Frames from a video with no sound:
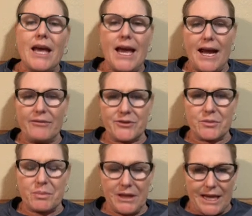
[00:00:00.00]
after
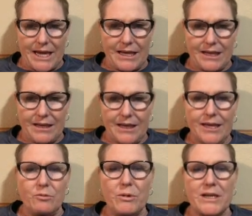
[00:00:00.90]
plague
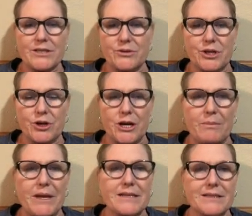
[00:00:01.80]
in Western
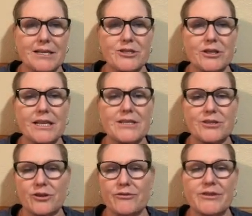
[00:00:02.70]
Europe, essentially
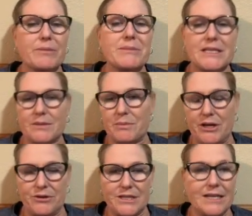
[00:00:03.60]
serfdom
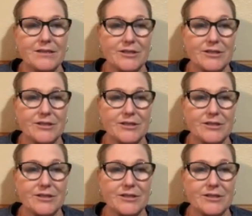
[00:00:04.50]
disappears. And